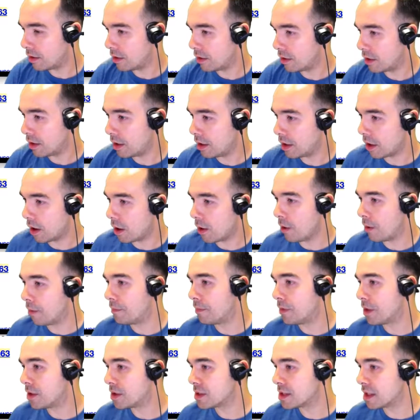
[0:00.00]
There you go.
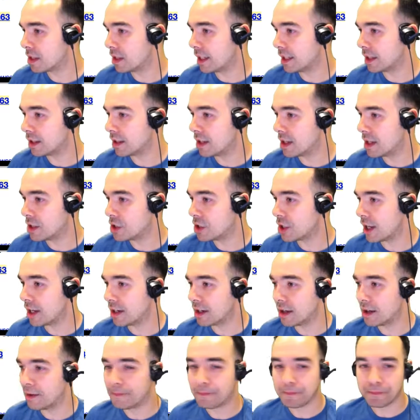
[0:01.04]
There's the link to the
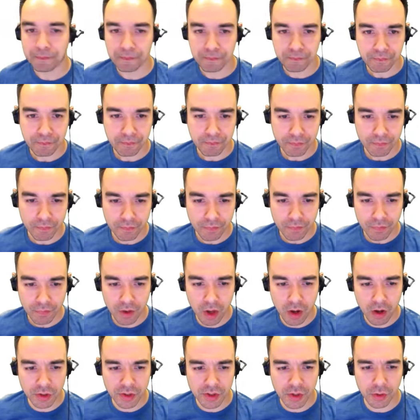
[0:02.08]
agenda.
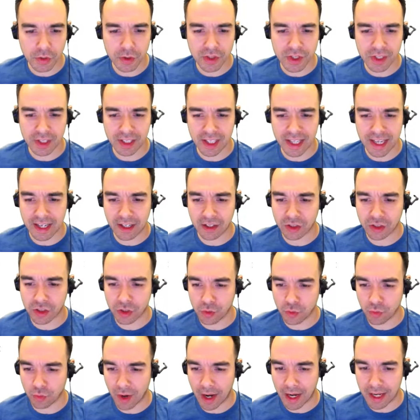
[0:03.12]
Also, there's a link to
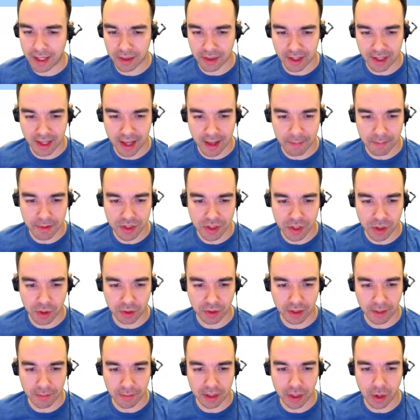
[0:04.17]
rate the episode.
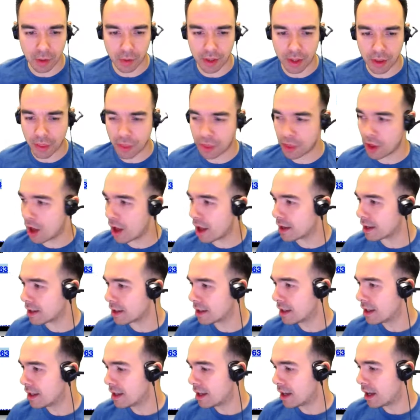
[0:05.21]
Let me know what you thought.
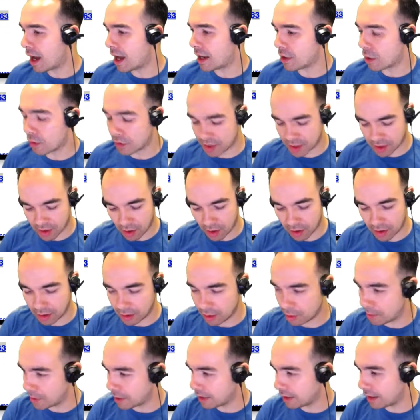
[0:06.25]
I know it started a
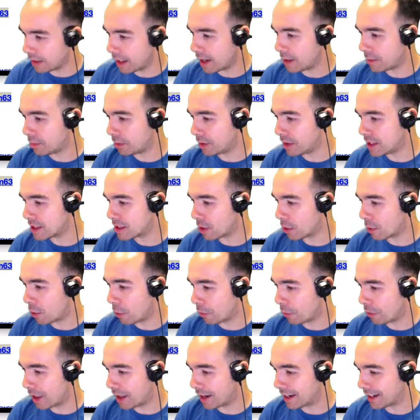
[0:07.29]
little bit late. Please don't
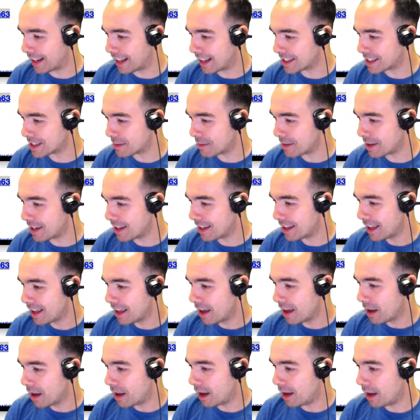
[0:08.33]
hold that against me.
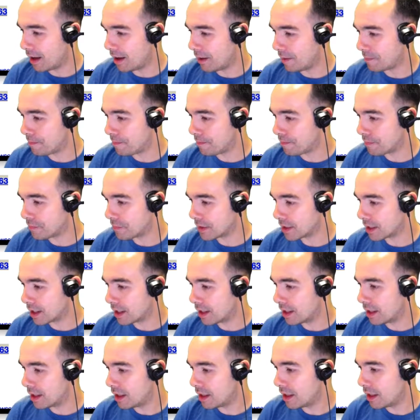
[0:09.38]
And
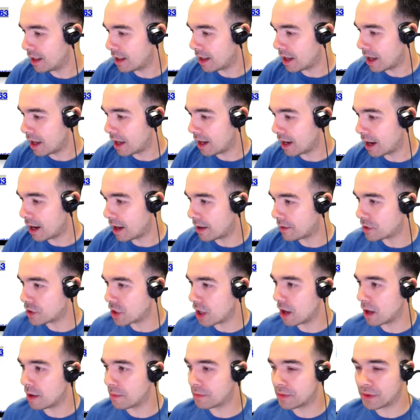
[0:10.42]
I
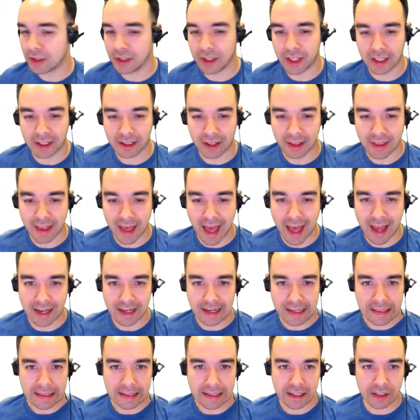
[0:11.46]
dropped the link to that
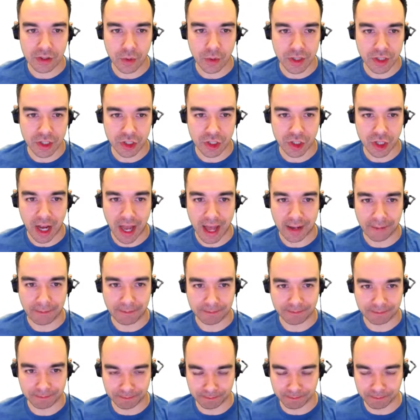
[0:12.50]
in the Twitch chat.
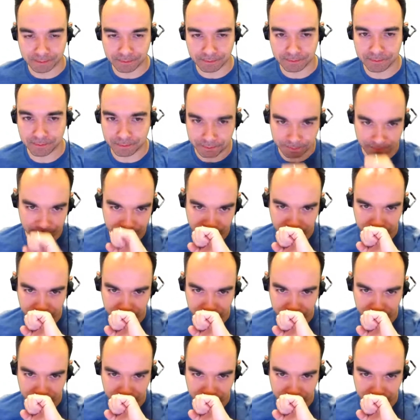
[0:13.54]
Now